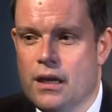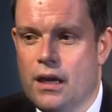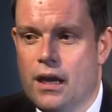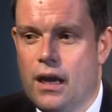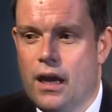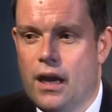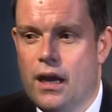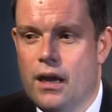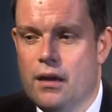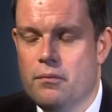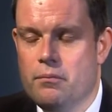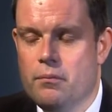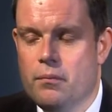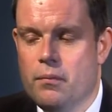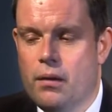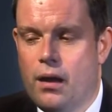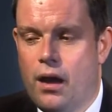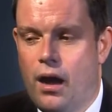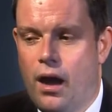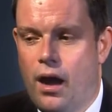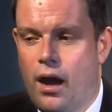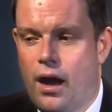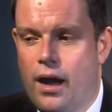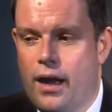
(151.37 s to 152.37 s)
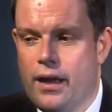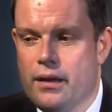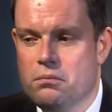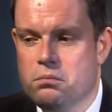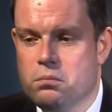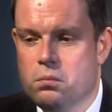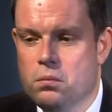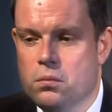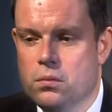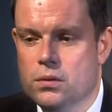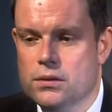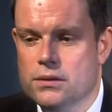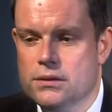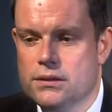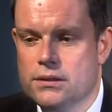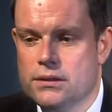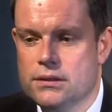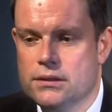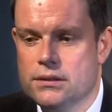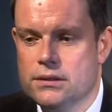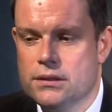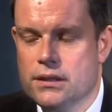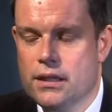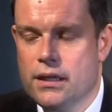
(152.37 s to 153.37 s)
I
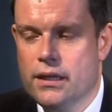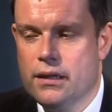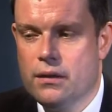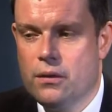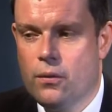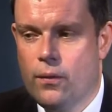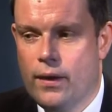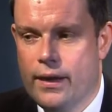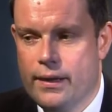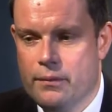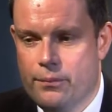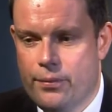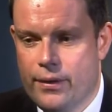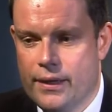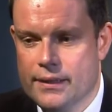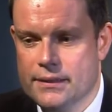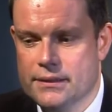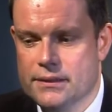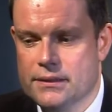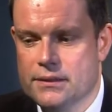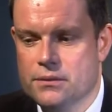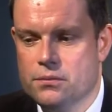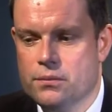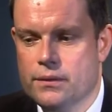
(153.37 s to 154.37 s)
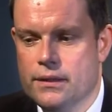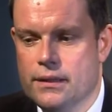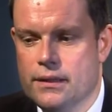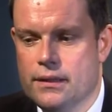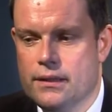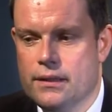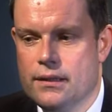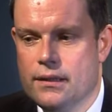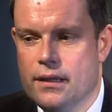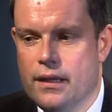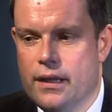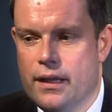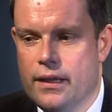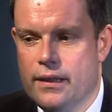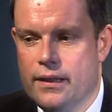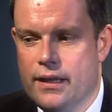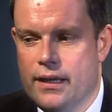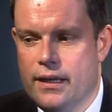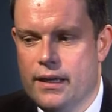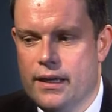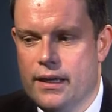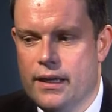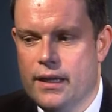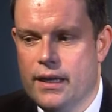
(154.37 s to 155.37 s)
was quite impressed with
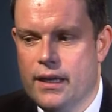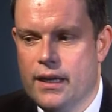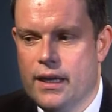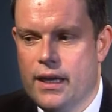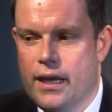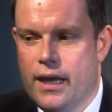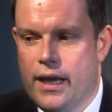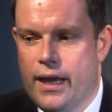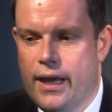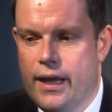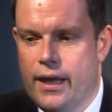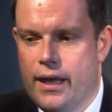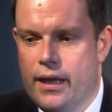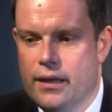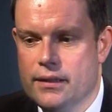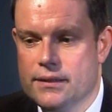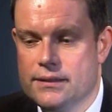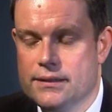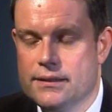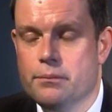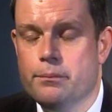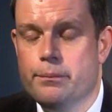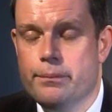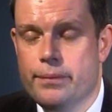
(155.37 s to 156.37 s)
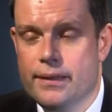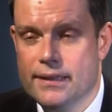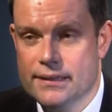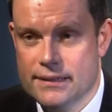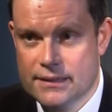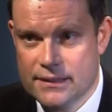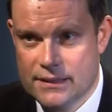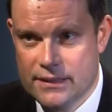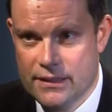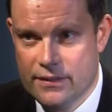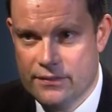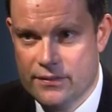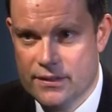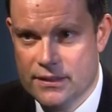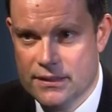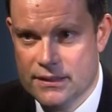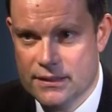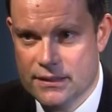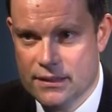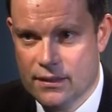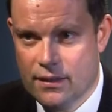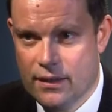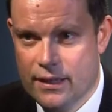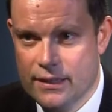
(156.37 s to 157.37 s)
the simplicity of the
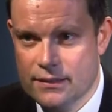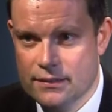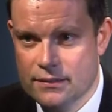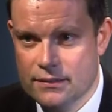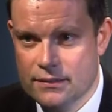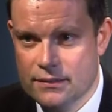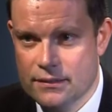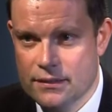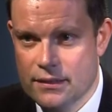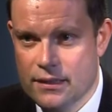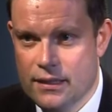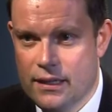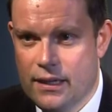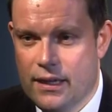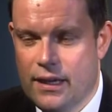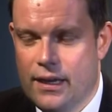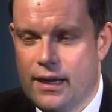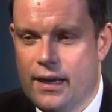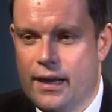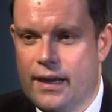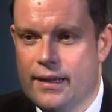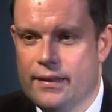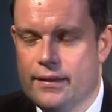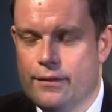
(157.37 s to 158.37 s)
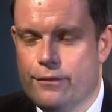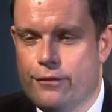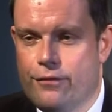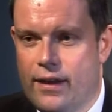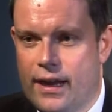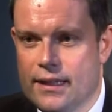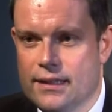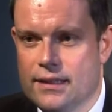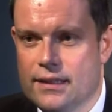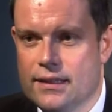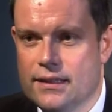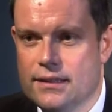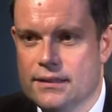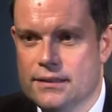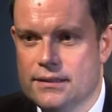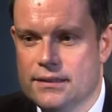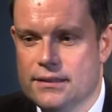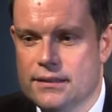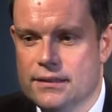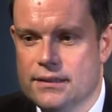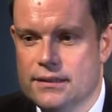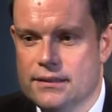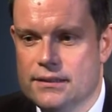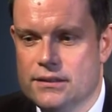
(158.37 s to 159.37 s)
design and the fact
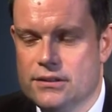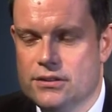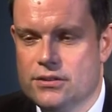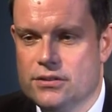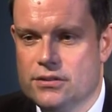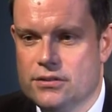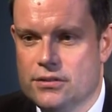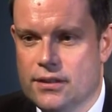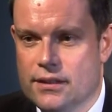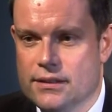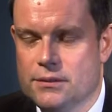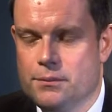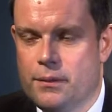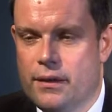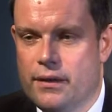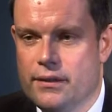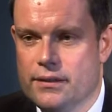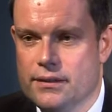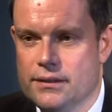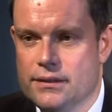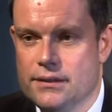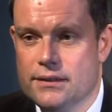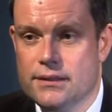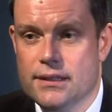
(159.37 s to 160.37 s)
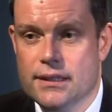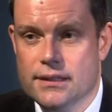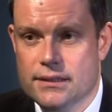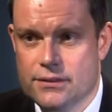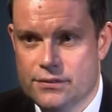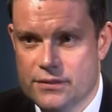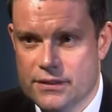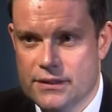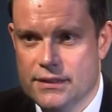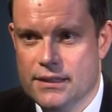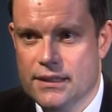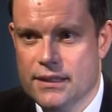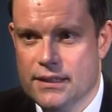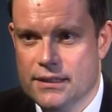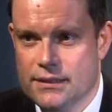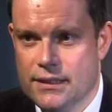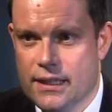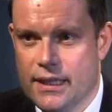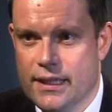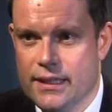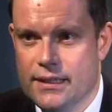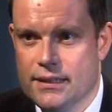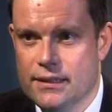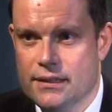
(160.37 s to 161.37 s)
that its transparency does
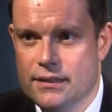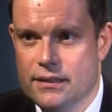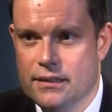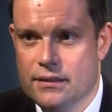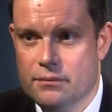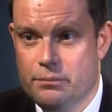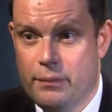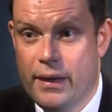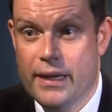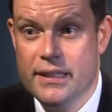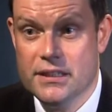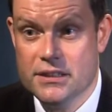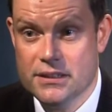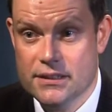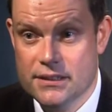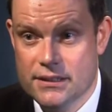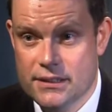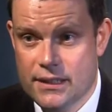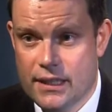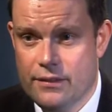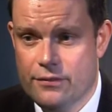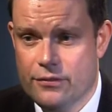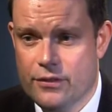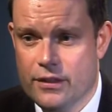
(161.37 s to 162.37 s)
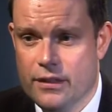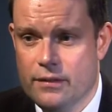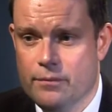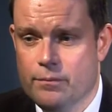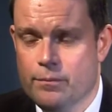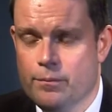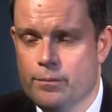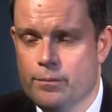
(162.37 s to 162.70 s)
facilitate patient safety.